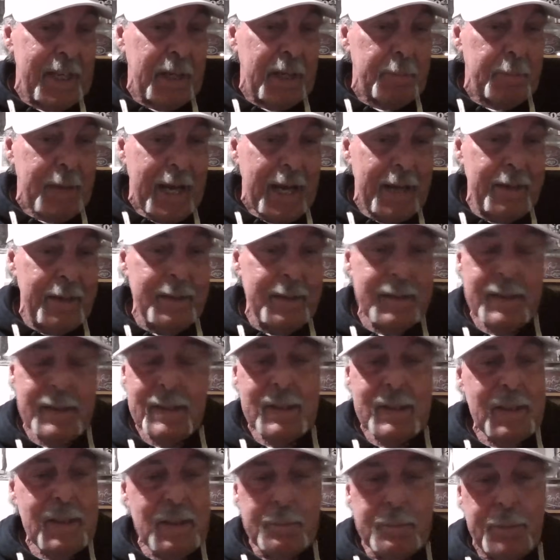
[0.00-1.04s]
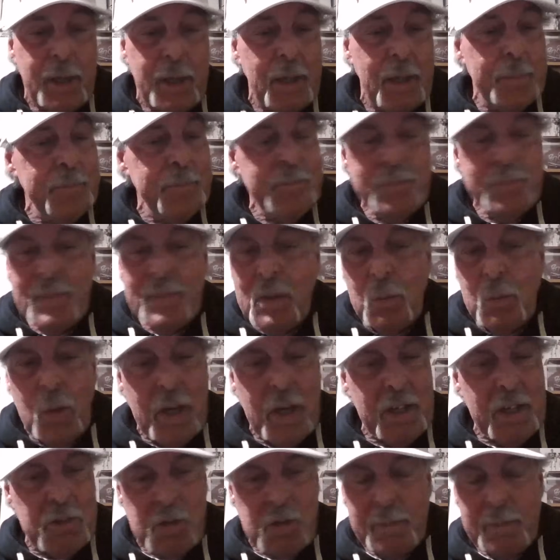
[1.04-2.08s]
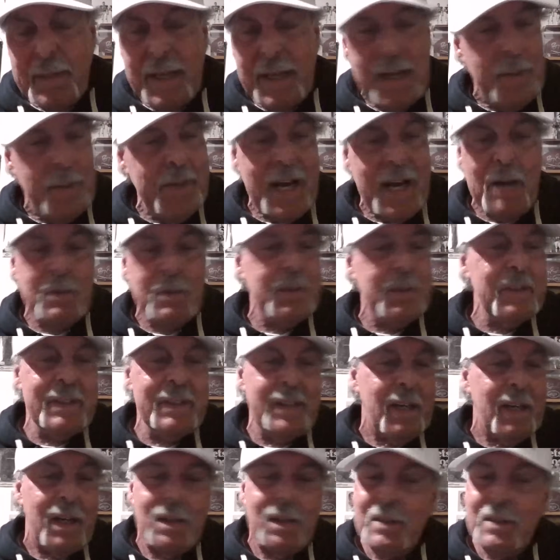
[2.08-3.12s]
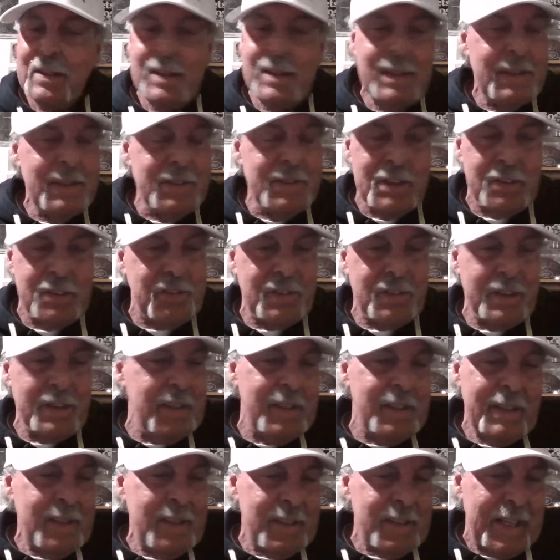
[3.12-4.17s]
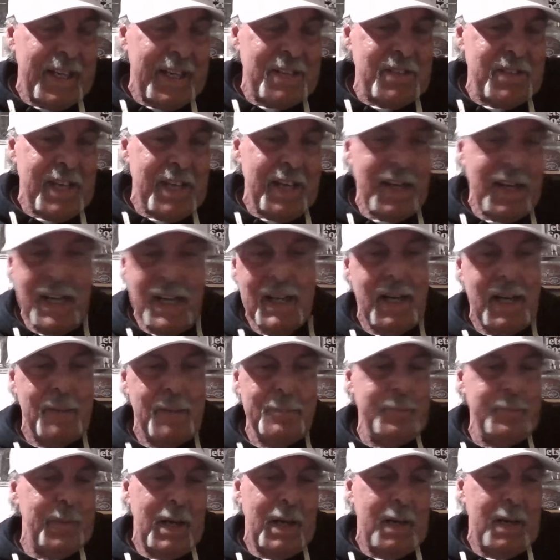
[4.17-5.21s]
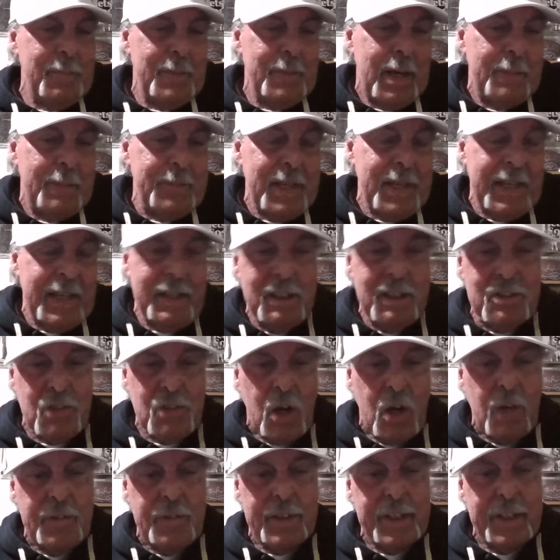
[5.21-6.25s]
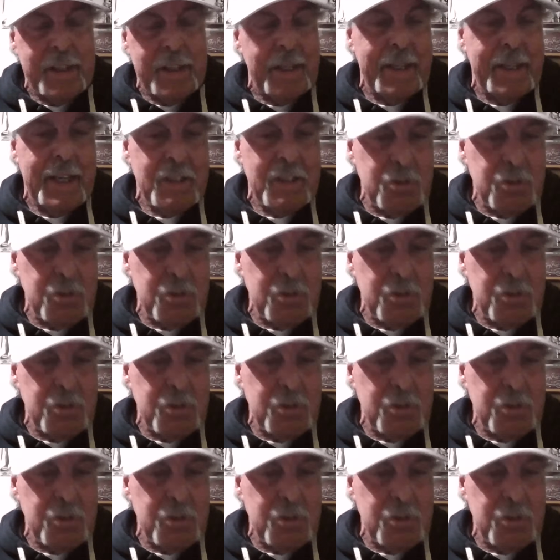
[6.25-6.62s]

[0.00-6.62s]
about it. But what a tremendous! I mean, just like I said, I'm thinking it's over. They're going to get